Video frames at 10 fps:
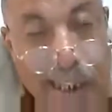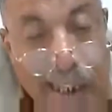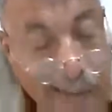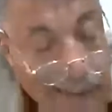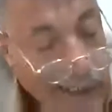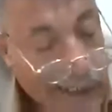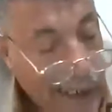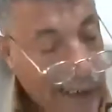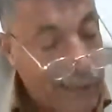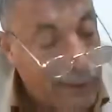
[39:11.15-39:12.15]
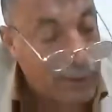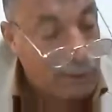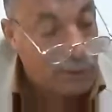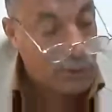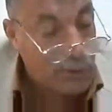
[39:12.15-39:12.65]

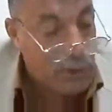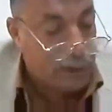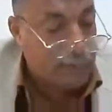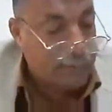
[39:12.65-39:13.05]
1934.